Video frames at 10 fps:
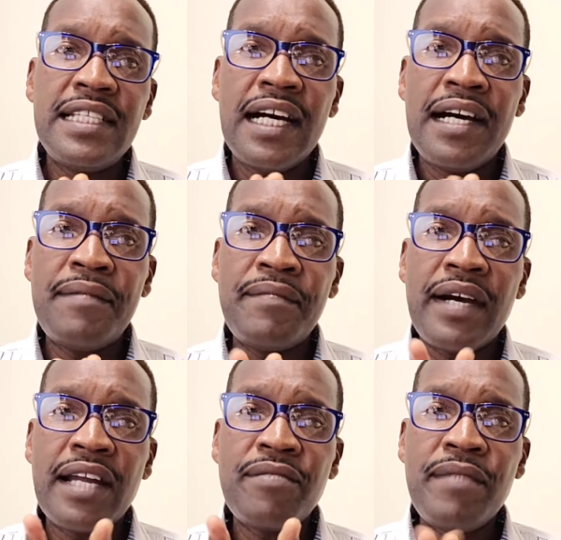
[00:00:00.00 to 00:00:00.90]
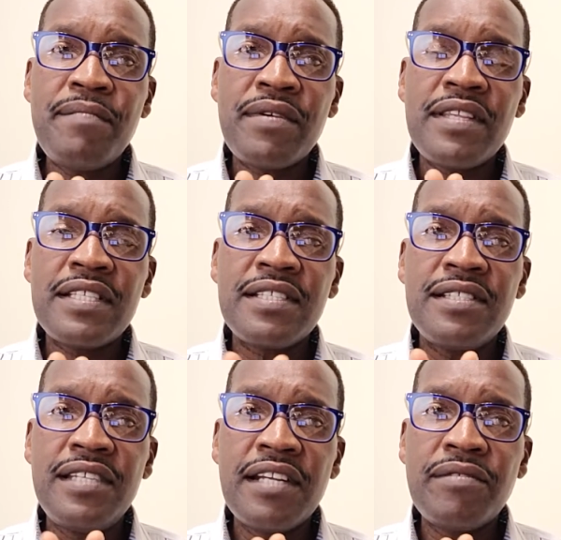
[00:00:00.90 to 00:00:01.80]
I remember this
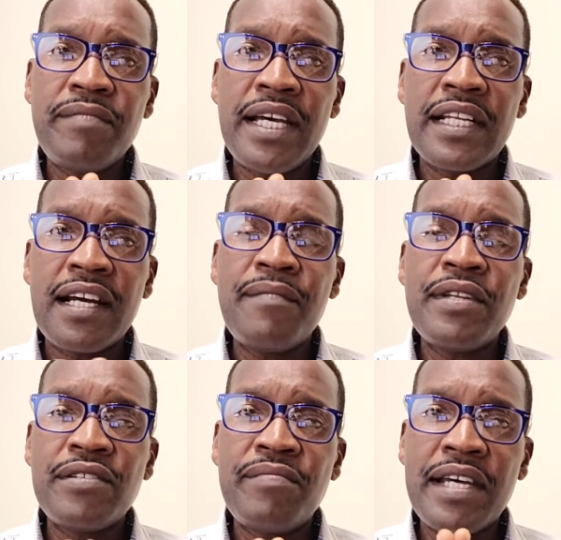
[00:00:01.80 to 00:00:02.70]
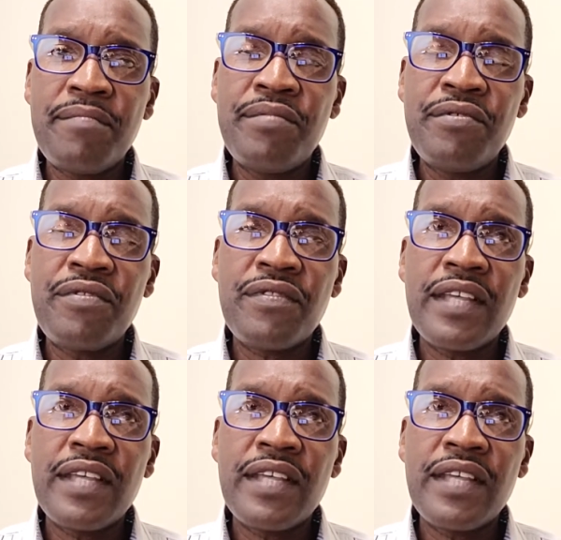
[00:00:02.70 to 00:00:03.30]
gentleman coming to my booth,